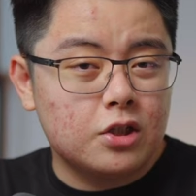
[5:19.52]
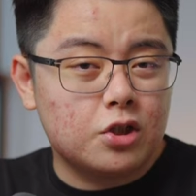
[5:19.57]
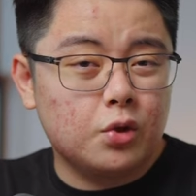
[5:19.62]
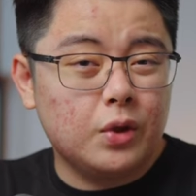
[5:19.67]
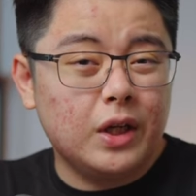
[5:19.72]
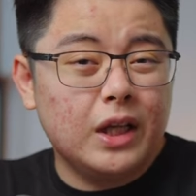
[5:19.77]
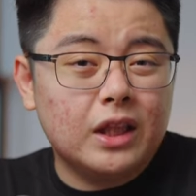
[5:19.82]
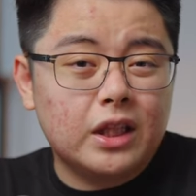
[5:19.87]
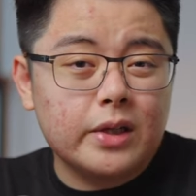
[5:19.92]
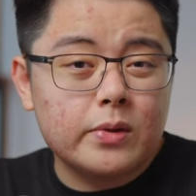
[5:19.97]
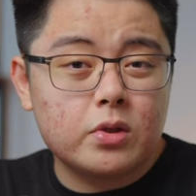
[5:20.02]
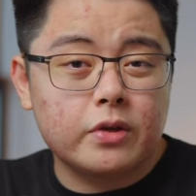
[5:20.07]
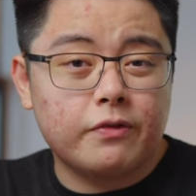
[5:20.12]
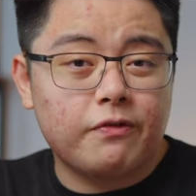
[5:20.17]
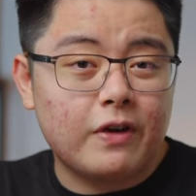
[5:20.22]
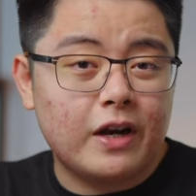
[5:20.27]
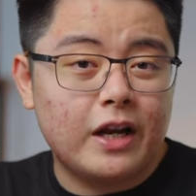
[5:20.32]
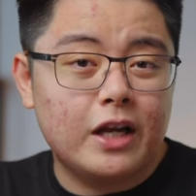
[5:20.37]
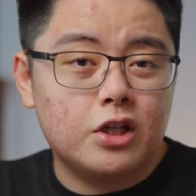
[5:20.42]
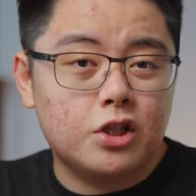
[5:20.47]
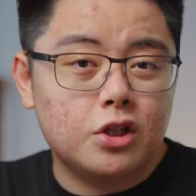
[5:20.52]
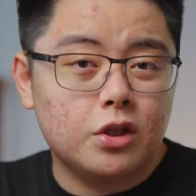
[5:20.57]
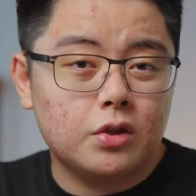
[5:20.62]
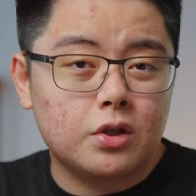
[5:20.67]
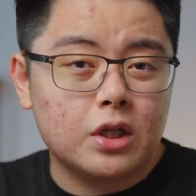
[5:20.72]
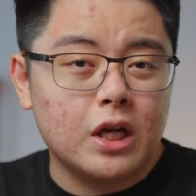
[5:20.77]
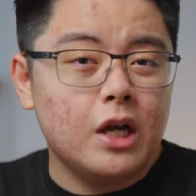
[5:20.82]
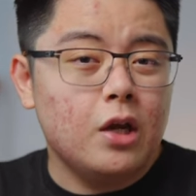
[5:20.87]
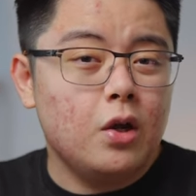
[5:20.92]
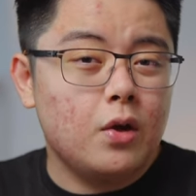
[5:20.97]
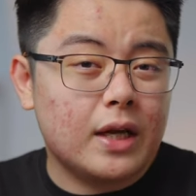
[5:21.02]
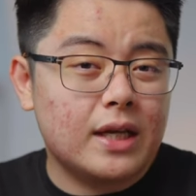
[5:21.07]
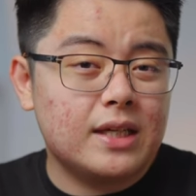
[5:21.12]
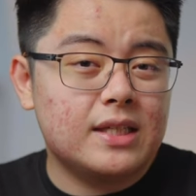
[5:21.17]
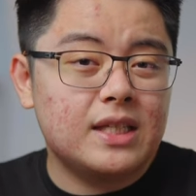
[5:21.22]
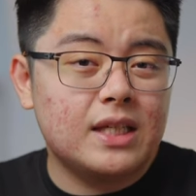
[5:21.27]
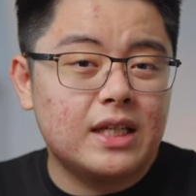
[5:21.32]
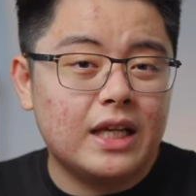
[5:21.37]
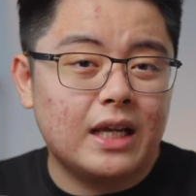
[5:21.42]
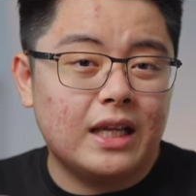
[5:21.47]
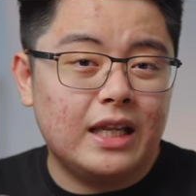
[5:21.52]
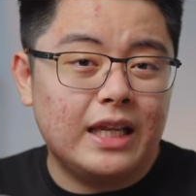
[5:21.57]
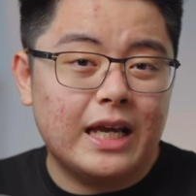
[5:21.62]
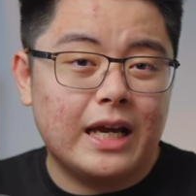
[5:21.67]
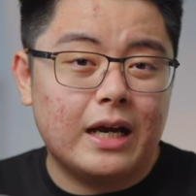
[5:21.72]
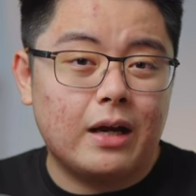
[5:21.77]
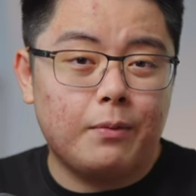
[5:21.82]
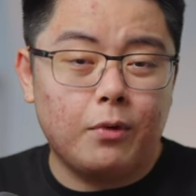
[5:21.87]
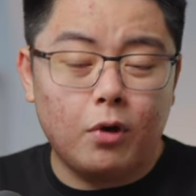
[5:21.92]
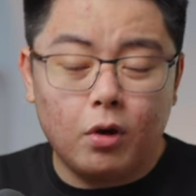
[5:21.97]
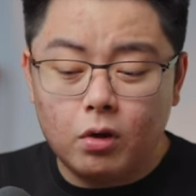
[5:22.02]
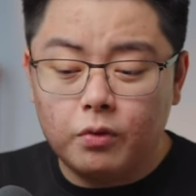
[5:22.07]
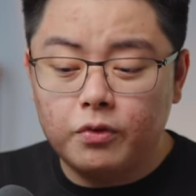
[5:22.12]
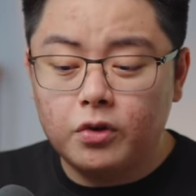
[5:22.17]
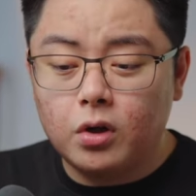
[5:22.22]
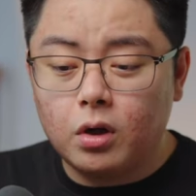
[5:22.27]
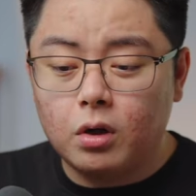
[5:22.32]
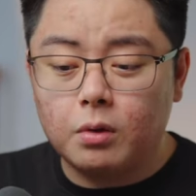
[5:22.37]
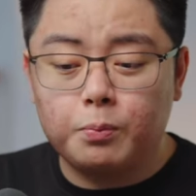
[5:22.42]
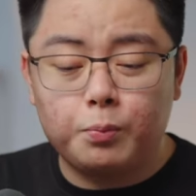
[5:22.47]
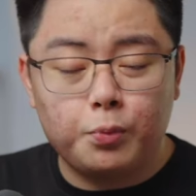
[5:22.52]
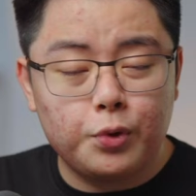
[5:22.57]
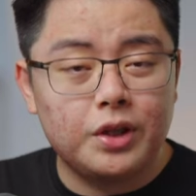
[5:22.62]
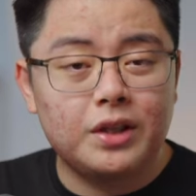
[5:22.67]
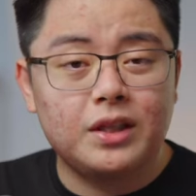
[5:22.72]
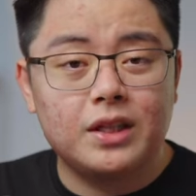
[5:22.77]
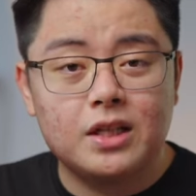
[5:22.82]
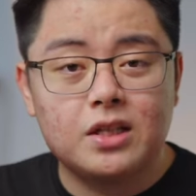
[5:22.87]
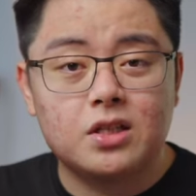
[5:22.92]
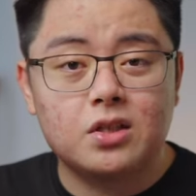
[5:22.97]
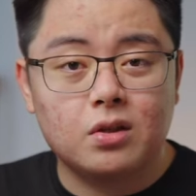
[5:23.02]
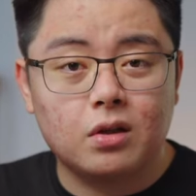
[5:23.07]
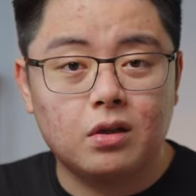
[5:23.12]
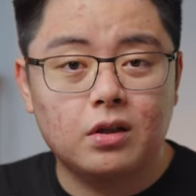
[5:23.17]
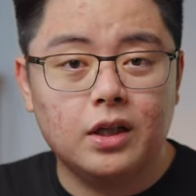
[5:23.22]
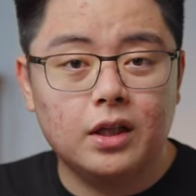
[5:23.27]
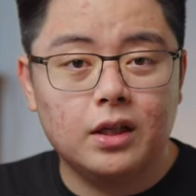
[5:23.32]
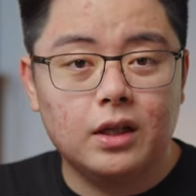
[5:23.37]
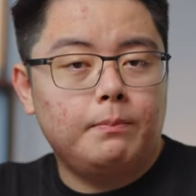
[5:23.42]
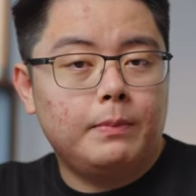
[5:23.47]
So in terms of financials, you can say that they are overall pretty solid.